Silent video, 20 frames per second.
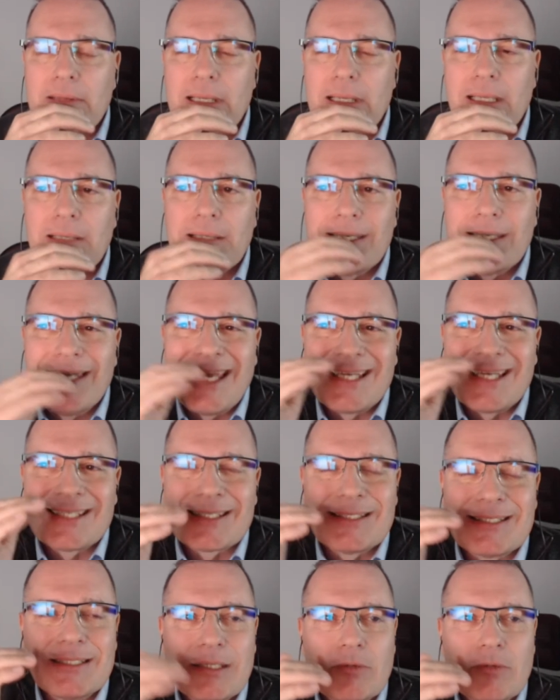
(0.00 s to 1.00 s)

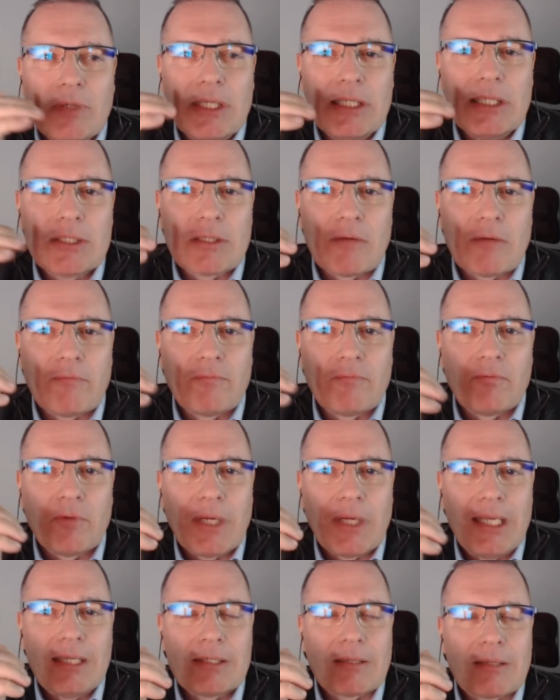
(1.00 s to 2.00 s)
less degrees of
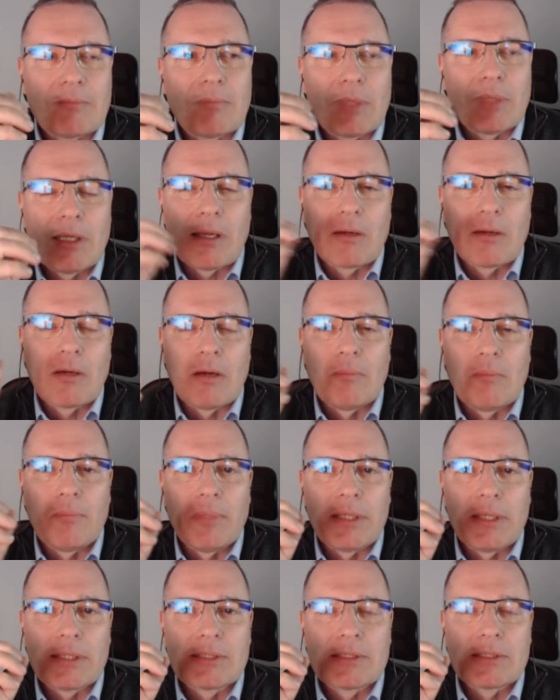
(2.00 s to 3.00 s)
freedom in a
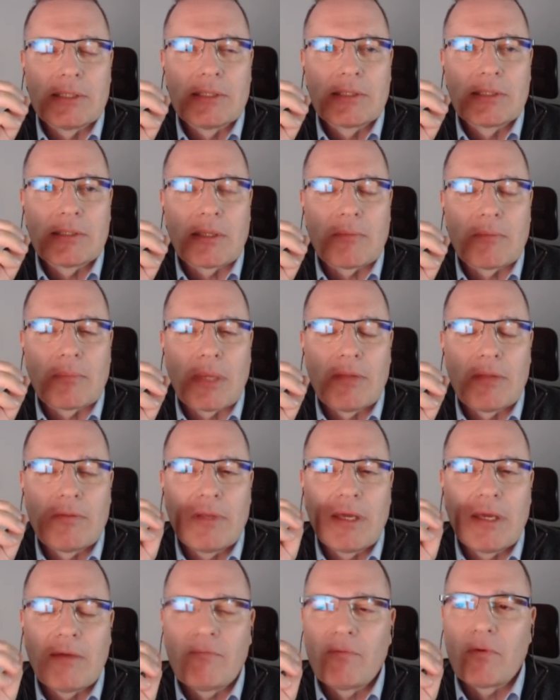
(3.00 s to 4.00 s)
complex system, and
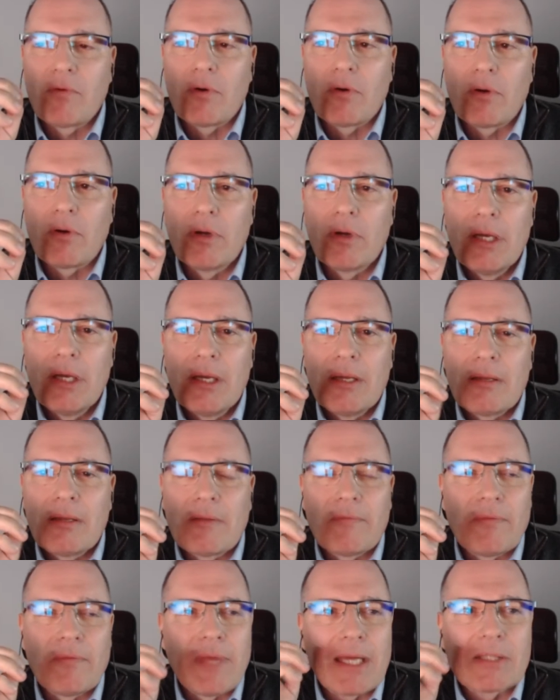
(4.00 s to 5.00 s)
therefore
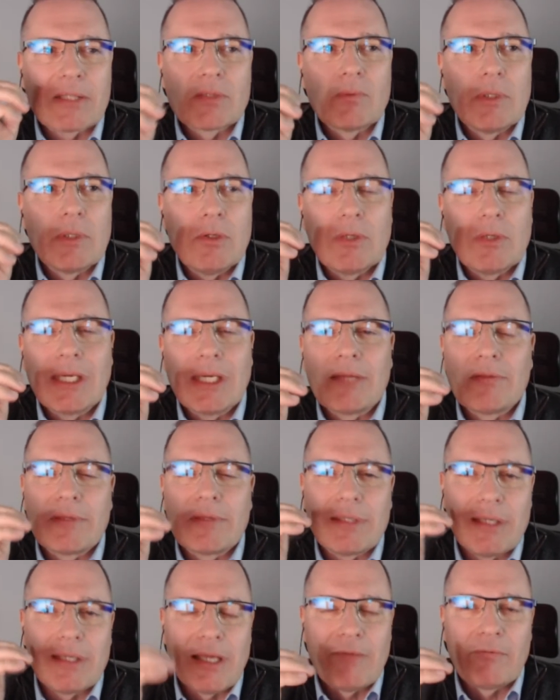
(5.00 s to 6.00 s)
that's where you get
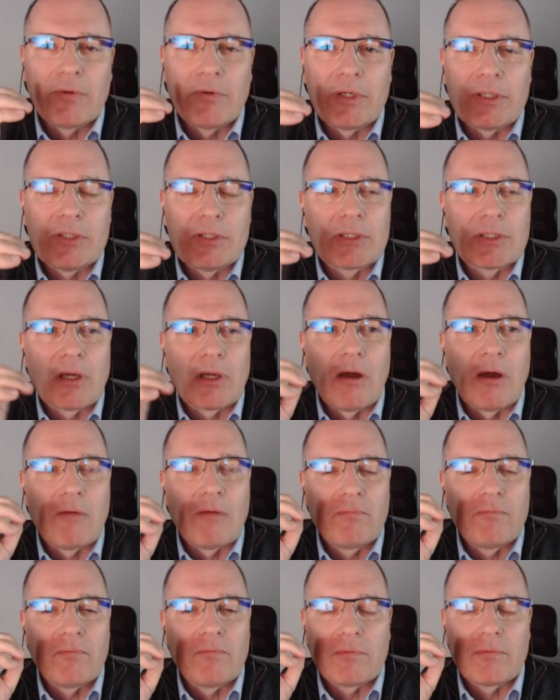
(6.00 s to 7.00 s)
the leverage
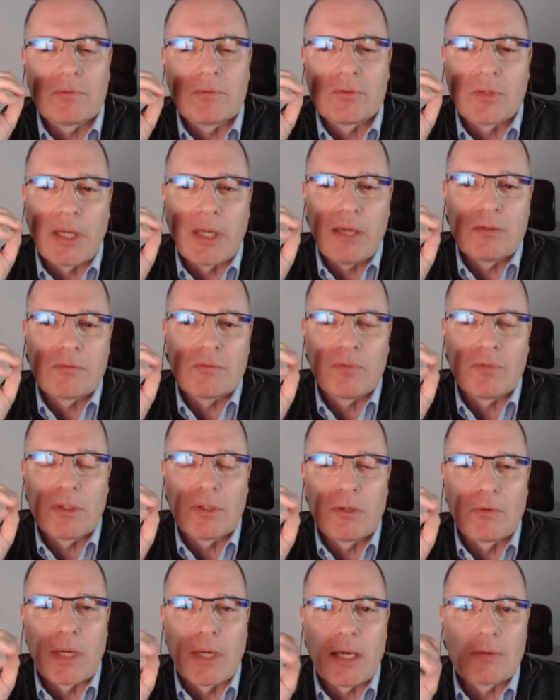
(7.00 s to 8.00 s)
of trying to
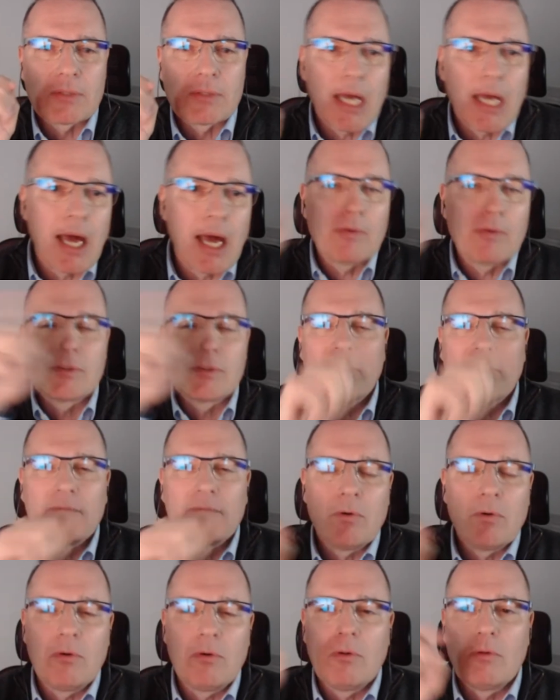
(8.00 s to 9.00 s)
figure out of
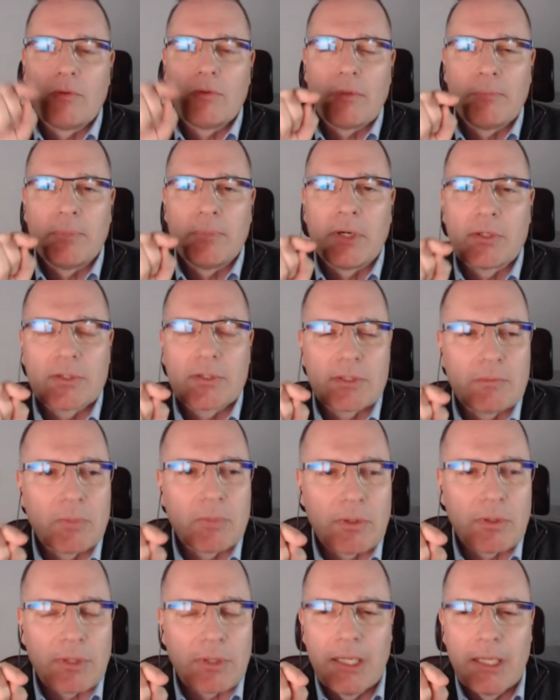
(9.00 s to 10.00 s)
all the
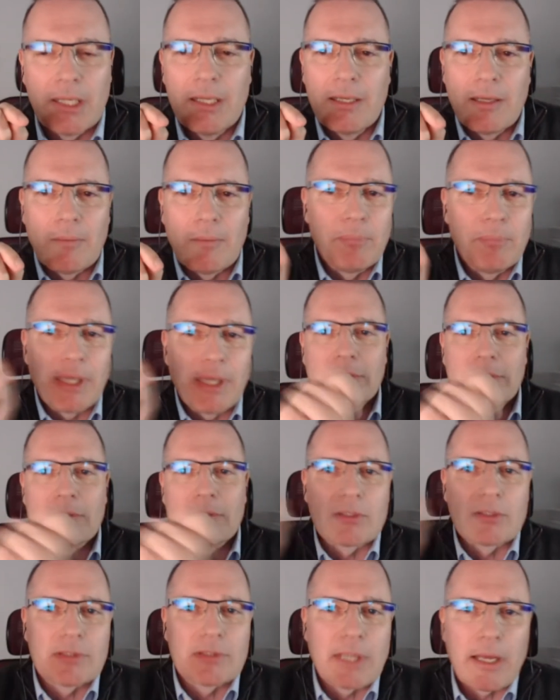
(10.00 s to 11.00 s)
possible
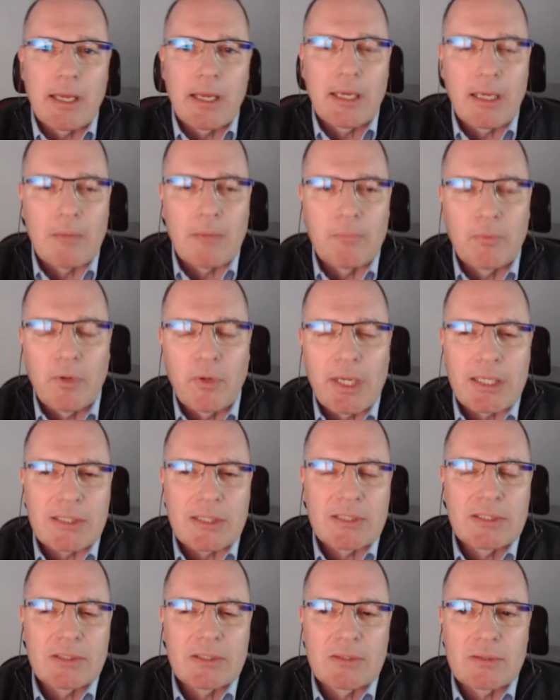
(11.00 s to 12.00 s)
buttons that I can
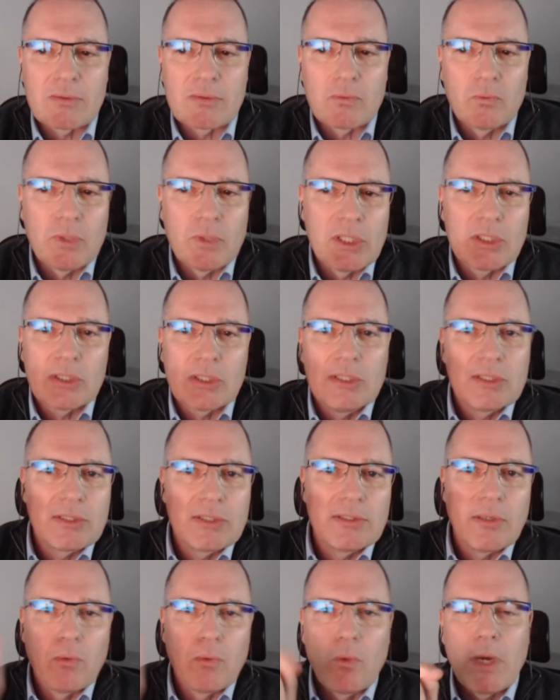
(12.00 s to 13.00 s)
press, which is
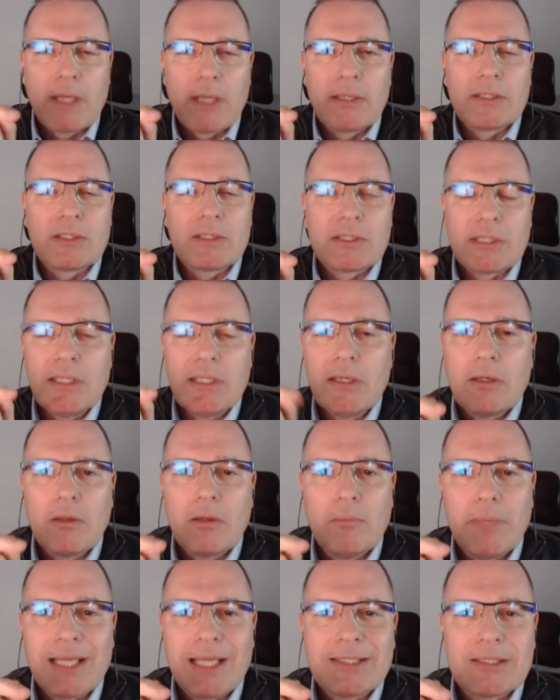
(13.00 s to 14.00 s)
the one single
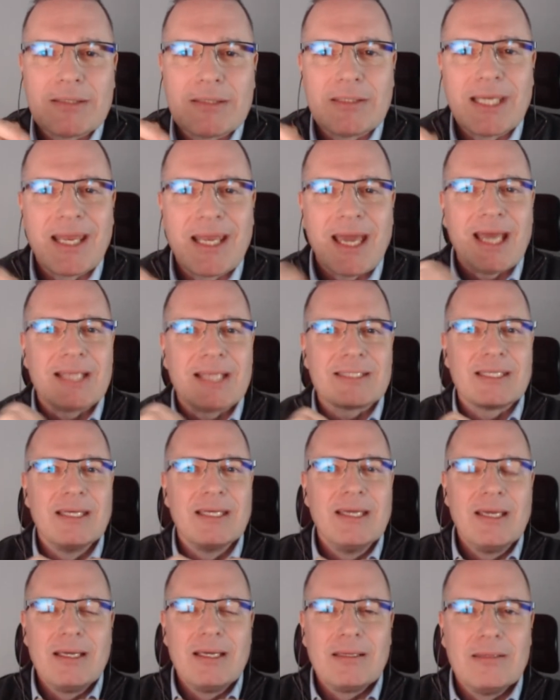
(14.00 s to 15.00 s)
button that has
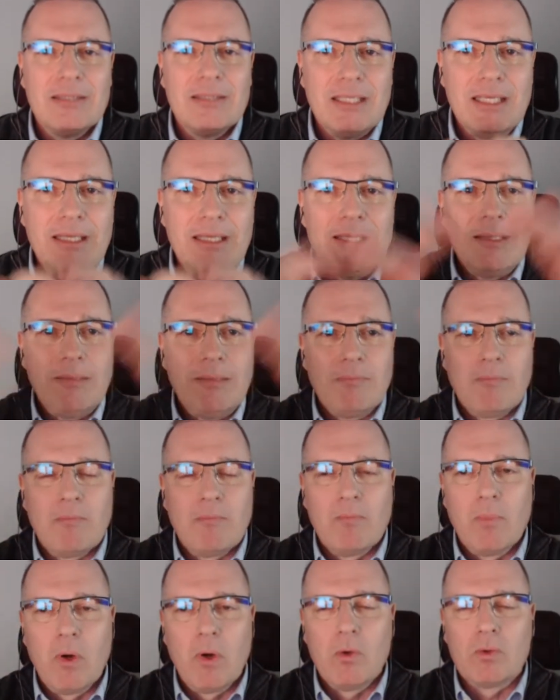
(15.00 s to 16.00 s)
the
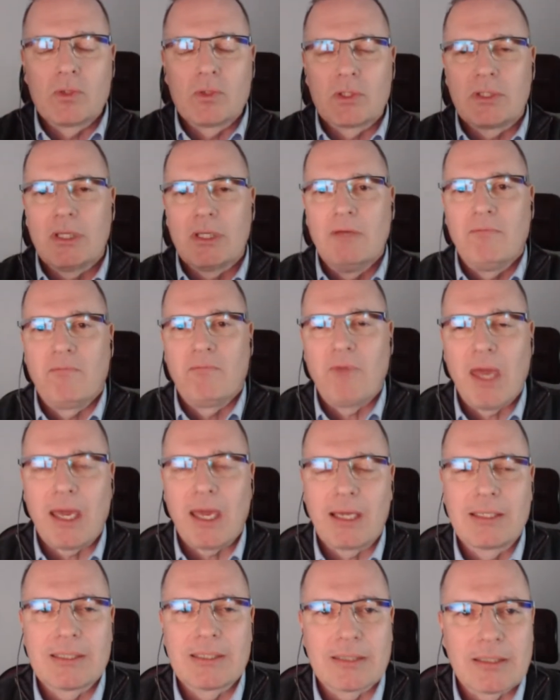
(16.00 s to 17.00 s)
most
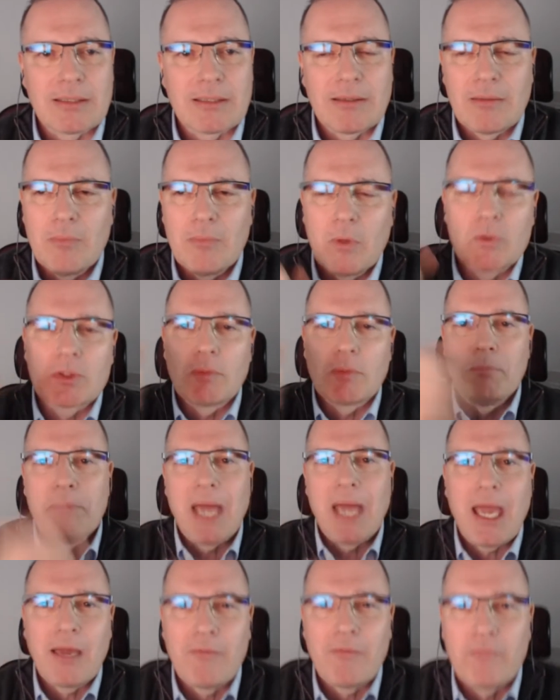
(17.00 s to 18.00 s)
effect, the most
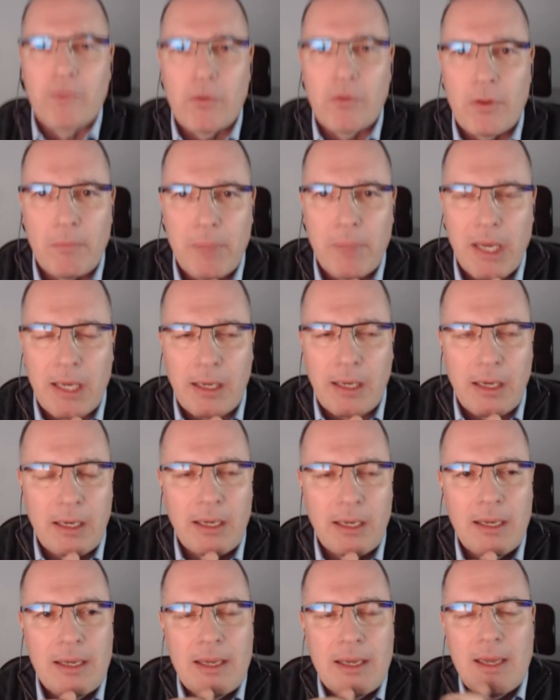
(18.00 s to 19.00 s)
bang for the buck.
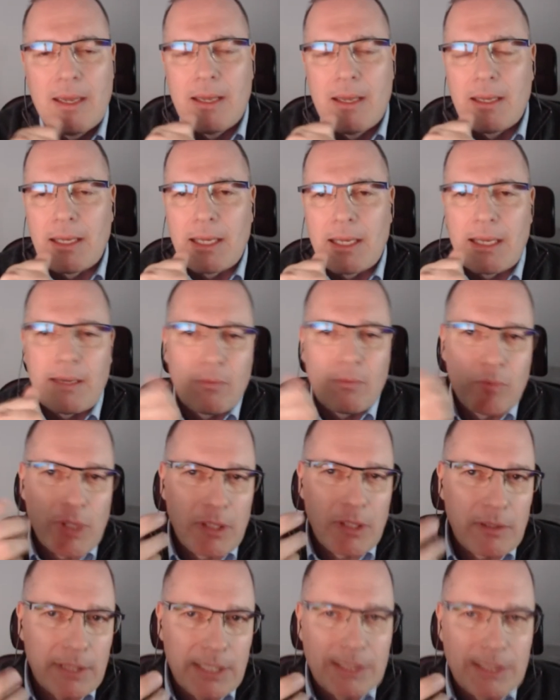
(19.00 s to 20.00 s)

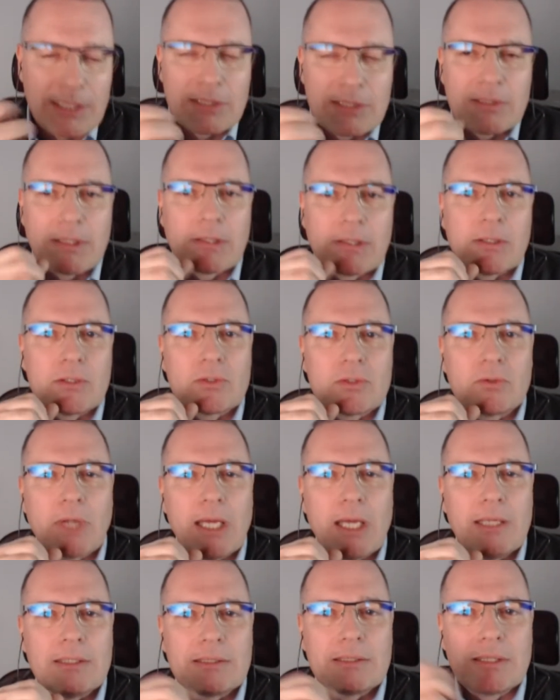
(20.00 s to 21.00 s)
Well, it is the
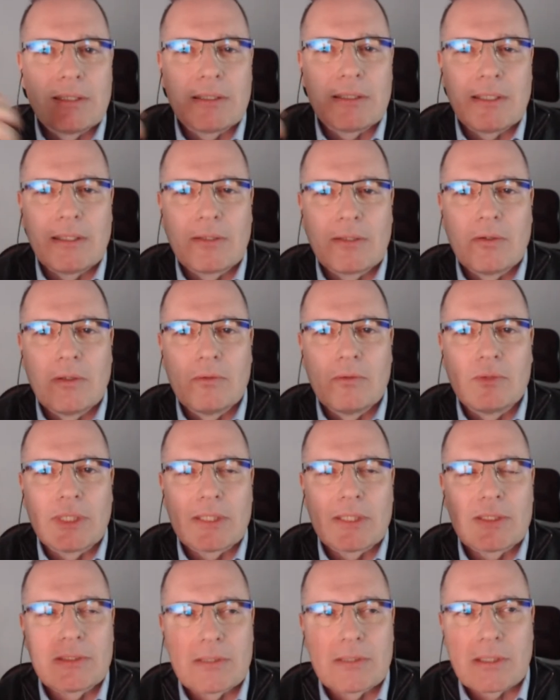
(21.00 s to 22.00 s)
constraint in
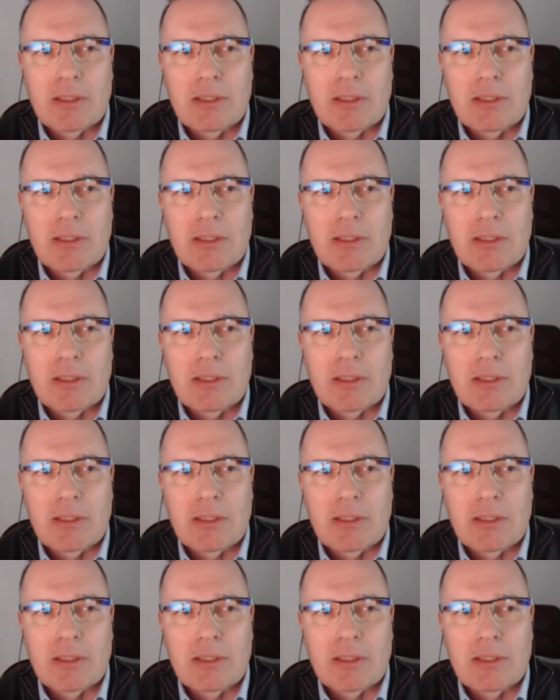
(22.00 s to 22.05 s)
Goldratt's